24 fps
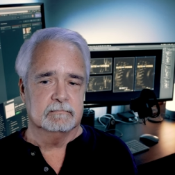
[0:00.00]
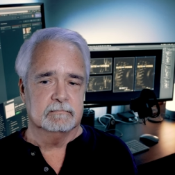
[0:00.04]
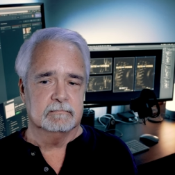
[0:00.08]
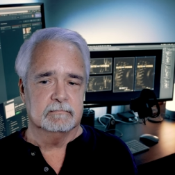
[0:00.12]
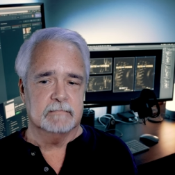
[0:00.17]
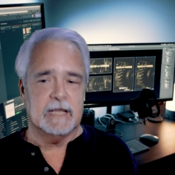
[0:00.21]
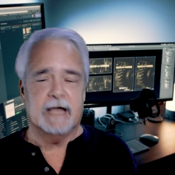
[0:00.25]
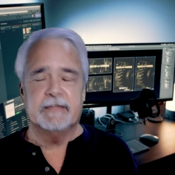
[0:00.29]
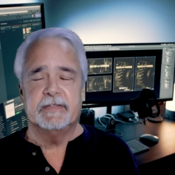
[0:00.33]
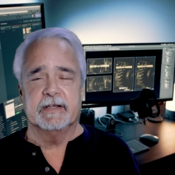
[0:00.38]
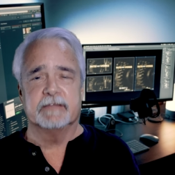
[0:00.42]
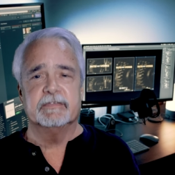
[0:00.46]

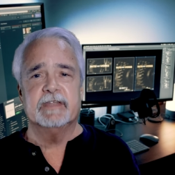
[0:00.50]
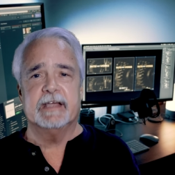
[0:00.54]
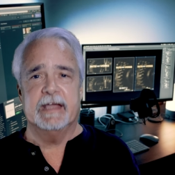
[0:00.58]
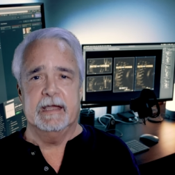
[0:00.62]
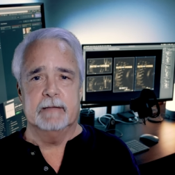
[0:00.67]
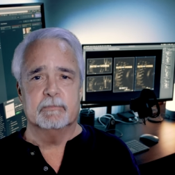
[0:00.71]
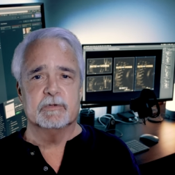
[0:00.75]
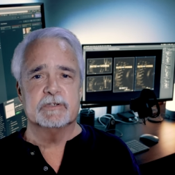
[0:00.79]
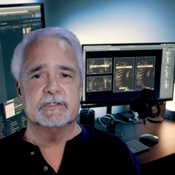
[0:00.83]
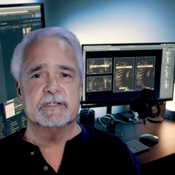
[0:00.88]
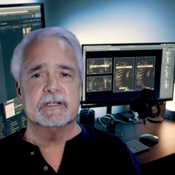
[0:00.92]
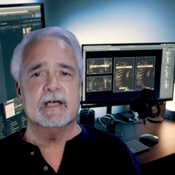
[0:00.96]
I think the
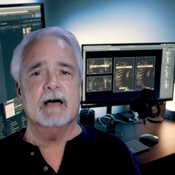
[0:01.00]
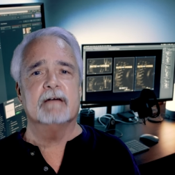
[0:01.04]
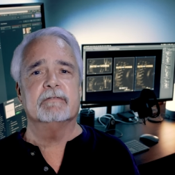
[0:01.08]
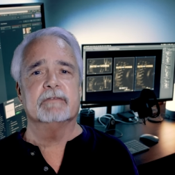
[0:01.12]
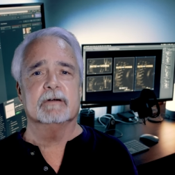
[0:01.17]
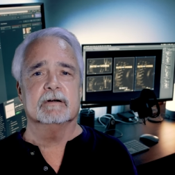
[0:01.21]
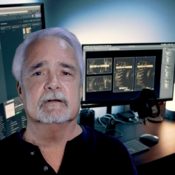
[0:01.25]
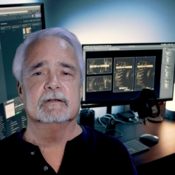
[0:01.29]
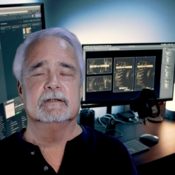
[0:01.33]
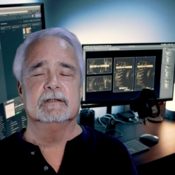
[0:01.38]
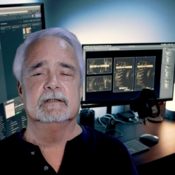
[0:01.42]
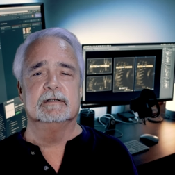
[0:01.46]
game would suffer.
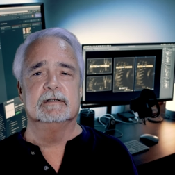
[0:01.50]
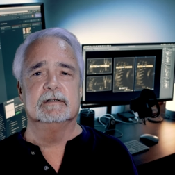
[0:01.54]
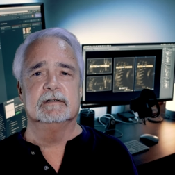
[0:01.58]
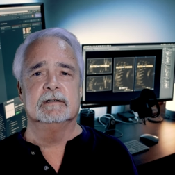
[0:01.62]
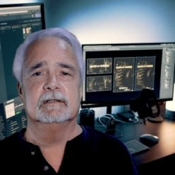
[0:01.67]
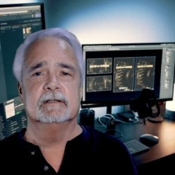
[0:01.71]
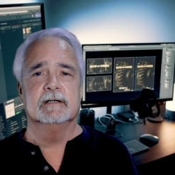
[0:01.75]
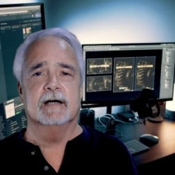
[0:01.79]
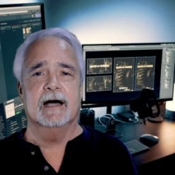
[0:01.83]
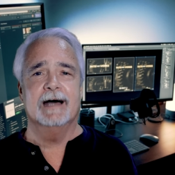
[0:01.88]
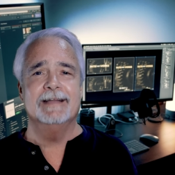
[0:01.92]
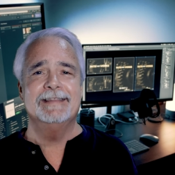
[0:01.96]

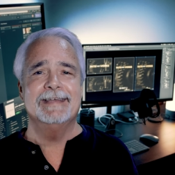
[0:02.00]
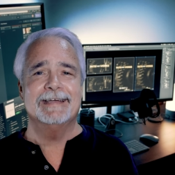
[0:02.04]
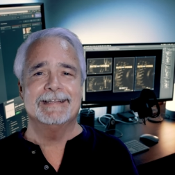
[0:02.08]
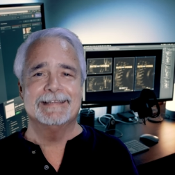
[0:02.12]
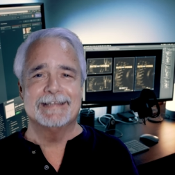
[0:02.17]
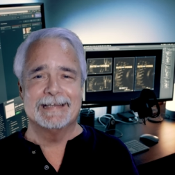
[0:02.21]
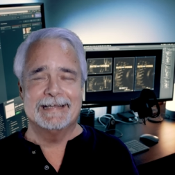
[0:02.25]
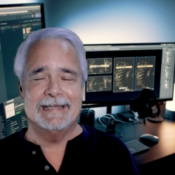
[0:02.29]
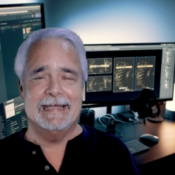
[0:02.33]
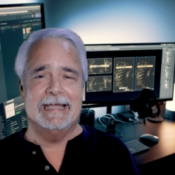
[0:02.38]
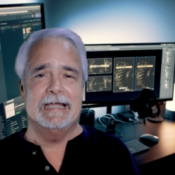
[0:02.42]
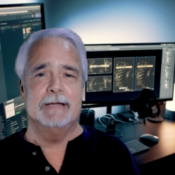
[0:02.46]
I think the
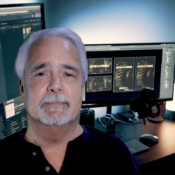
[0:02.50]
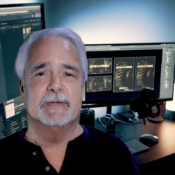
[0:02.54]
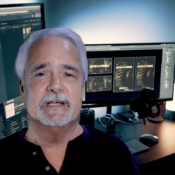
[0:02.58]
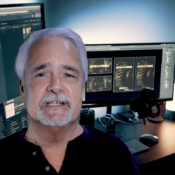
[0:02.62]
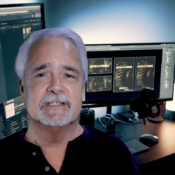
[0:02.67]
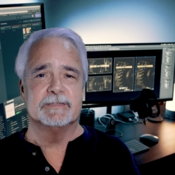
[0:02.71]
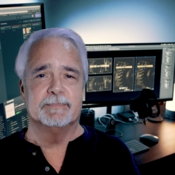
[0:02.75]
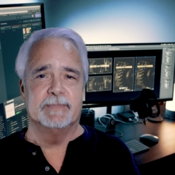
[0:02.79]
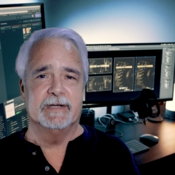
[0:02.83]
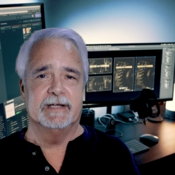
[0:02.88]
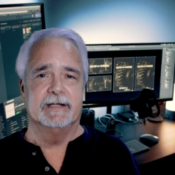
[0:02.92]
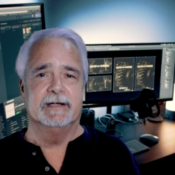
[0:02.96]
game
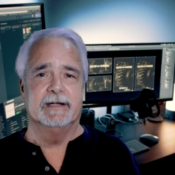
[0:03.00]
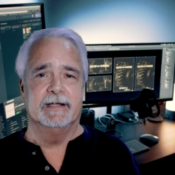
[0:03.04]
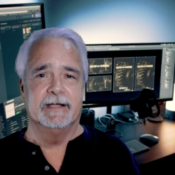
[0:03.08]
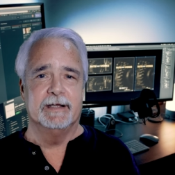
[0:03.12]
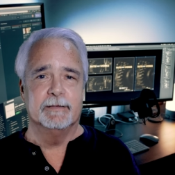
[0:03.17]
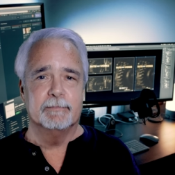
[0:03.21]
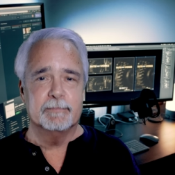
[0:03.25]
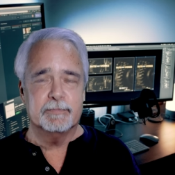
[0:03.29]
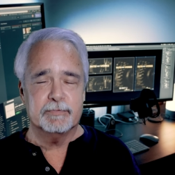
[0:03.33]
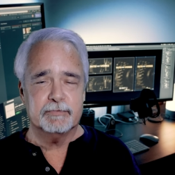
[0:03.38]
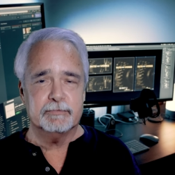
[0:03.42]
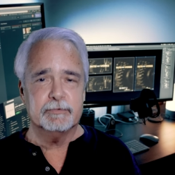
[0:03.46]
has been
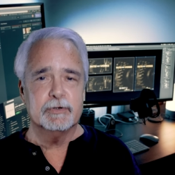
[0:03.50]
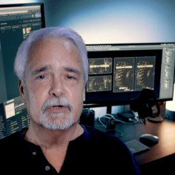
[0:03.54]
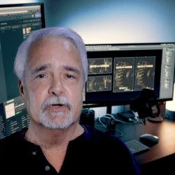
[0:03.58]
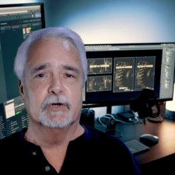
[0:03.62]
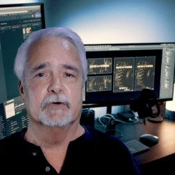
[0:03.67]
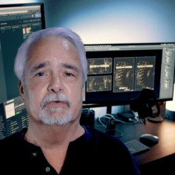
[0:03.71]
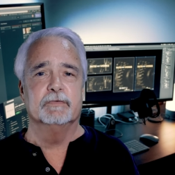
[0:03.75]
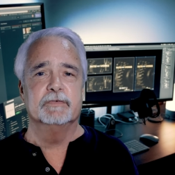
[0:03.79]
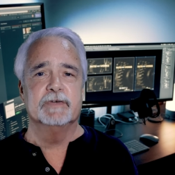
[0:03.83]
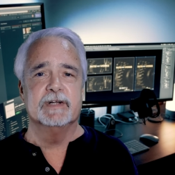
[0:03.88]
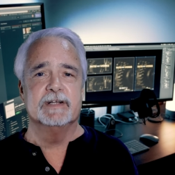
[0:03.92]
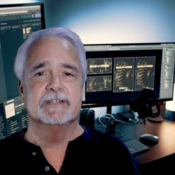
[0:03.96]

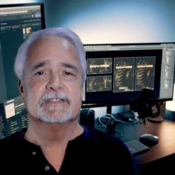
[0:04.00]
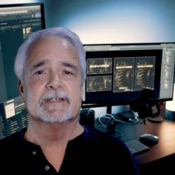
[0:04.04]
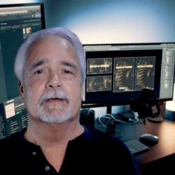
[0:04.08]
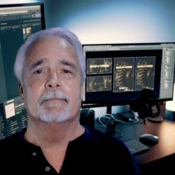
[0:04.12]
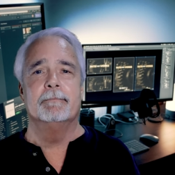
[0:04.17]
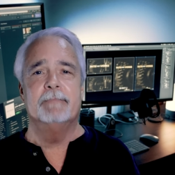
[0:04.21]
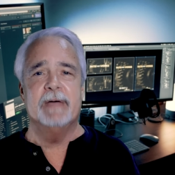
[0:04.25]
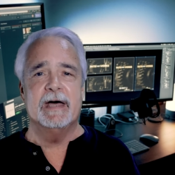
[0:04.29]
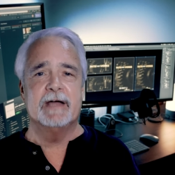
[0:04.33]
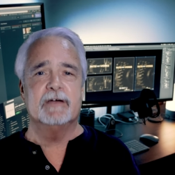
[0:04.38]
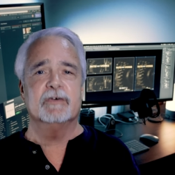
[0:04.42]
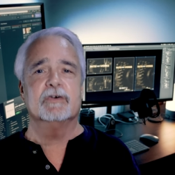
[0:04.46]
improved. It's a
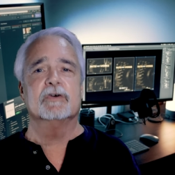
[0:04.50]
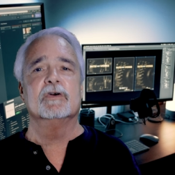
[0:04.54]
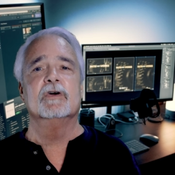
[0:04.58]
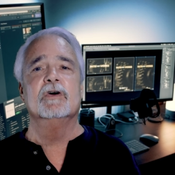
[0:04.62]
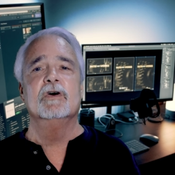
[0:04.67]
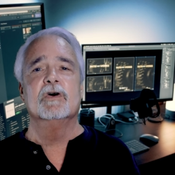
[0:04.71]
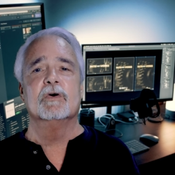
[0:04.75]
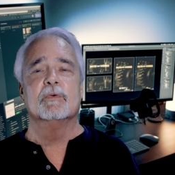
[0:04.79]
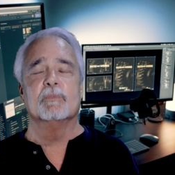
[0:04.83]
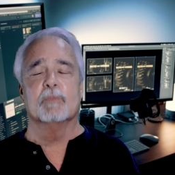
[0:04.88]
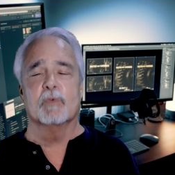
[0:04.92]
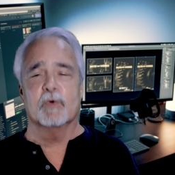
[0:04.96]
better,
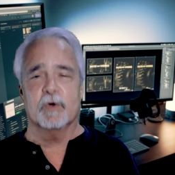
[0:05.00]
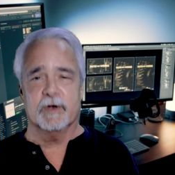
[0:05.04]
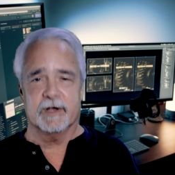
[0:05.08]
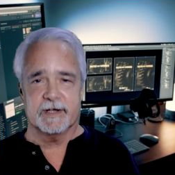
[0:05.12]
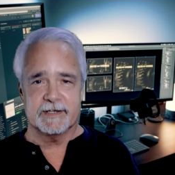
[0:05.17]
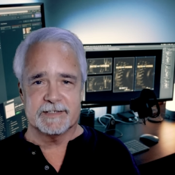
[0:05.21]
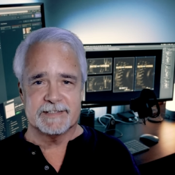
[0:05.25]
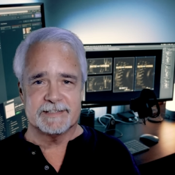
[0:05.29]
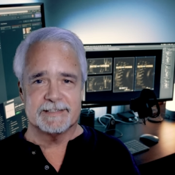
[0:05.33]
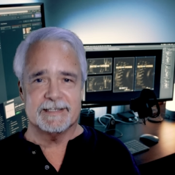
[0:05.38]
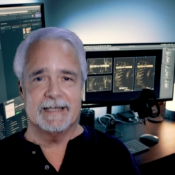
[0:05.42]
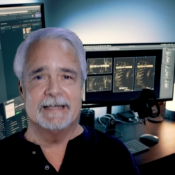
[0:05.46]
more
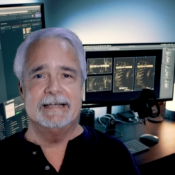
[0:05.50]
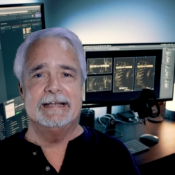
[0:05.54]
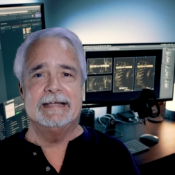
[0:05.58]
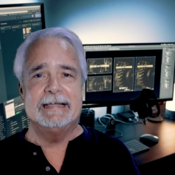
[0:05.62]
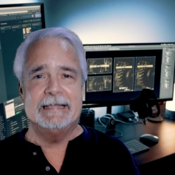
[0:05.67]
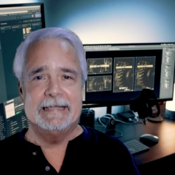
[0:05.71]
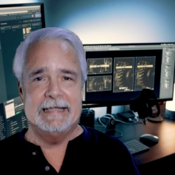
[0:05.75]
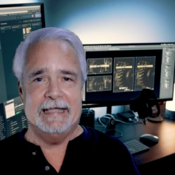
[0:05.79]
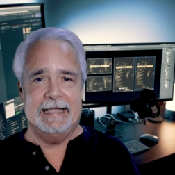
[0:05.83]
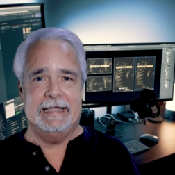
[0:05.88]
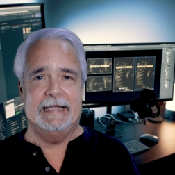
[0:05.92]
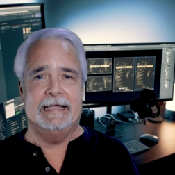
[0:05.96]

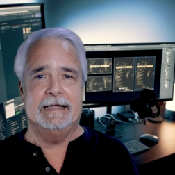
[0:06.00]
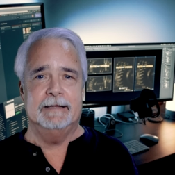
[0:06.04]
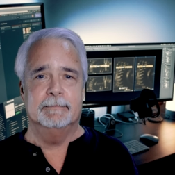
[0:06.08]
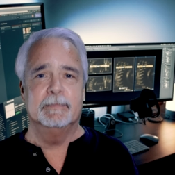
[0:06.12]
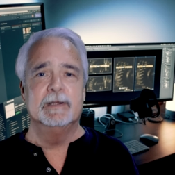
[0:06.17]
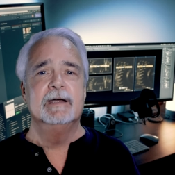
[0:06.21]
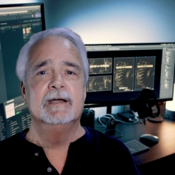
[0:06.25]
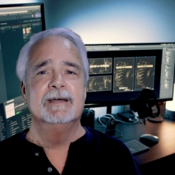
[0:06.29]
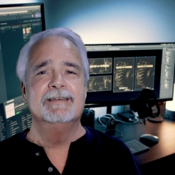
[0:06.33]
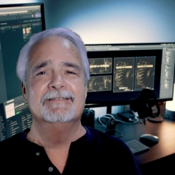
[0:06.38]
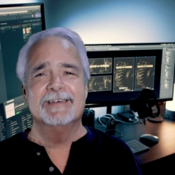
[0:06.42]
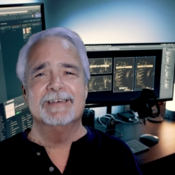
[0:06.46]
exciting game.
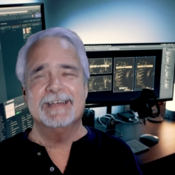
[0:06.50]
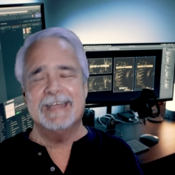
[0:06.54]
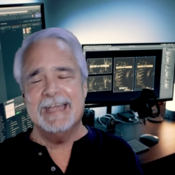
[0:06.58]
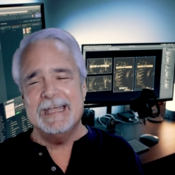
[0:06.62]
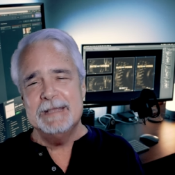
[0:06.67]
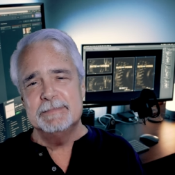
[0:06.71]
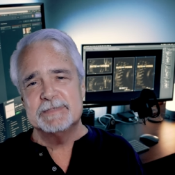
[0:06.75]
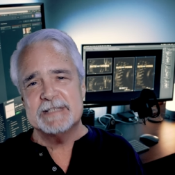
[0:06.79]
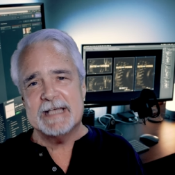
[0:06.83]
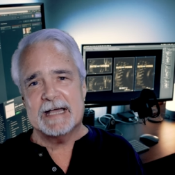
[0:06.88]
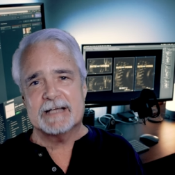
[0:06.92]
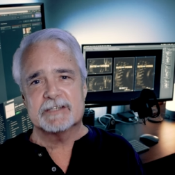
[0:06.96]
The
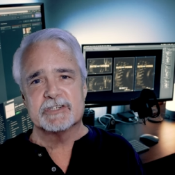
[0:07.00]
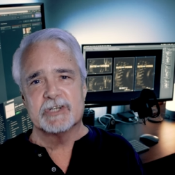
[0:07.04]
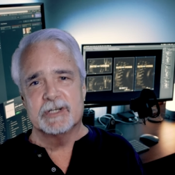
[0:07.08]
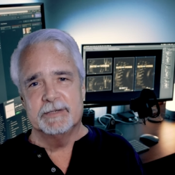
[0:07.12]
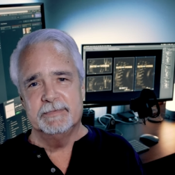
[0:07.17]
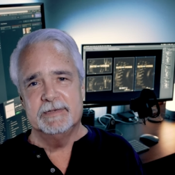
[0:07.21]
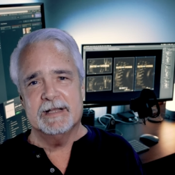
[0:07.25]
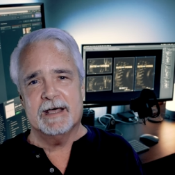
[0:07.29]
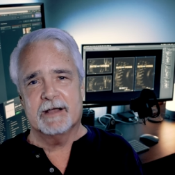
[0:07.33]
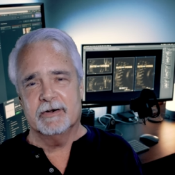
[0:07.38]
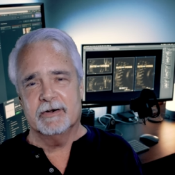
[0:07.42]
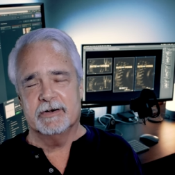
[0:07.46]
game's actually
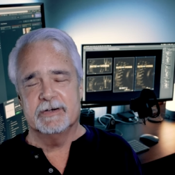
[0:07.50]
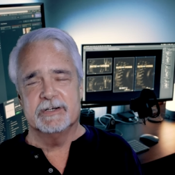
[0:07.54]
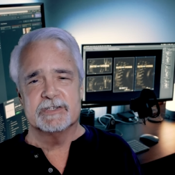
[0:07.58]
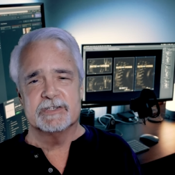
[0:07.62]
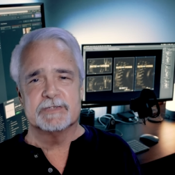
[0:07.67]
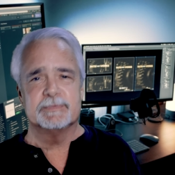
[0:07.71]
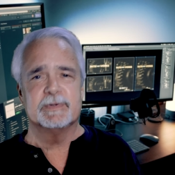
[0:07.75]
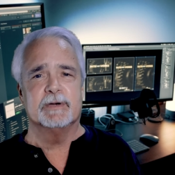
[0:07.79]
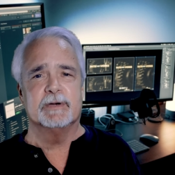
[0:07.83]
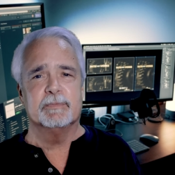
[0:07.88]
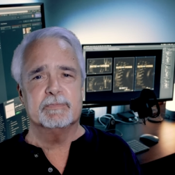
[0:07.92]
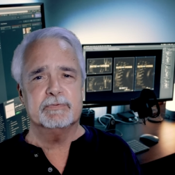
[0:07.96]
not only
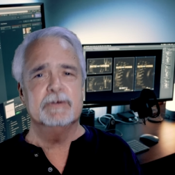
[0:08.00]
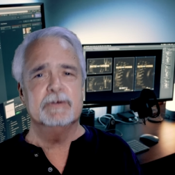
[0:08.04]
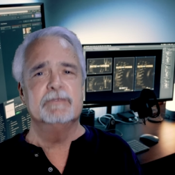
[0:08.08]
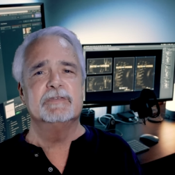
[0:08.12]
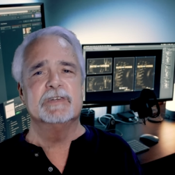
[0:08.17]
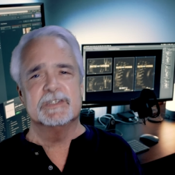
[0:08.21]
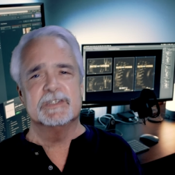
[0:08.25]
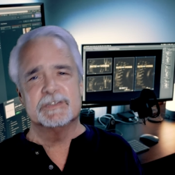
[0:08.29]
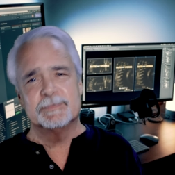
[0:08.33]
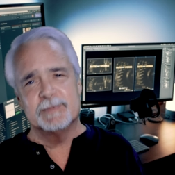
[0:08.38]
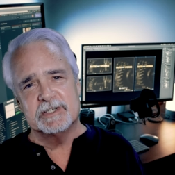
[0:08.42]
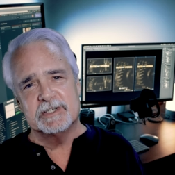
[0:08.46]
just been improved,
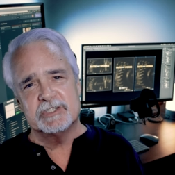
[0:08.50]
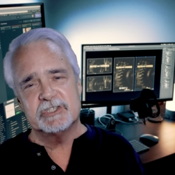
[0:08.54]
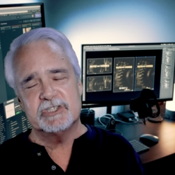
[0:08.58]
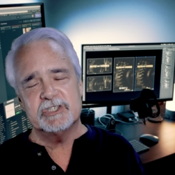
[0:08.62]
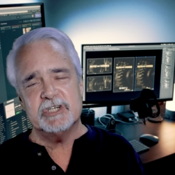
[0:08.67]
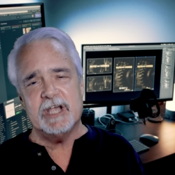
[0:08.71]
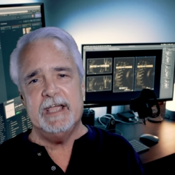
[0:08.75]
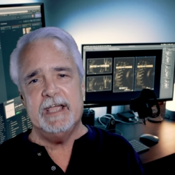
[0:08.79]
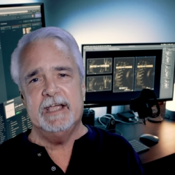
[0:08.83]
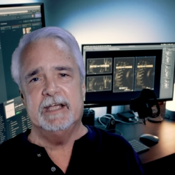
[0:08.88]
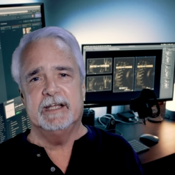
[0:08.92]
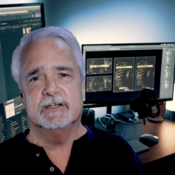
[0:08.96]
it's been
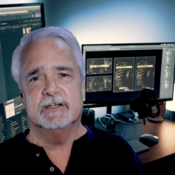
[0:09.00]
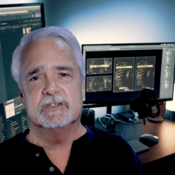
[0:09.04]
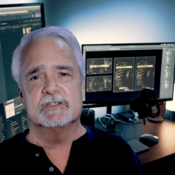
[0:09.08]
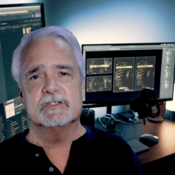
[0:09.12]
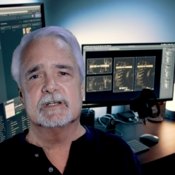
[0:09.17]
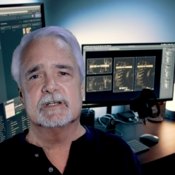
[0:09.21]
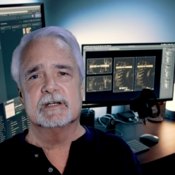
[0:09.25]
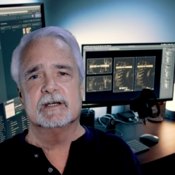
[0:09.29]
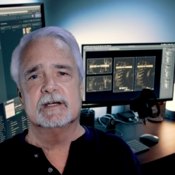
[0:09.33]
changed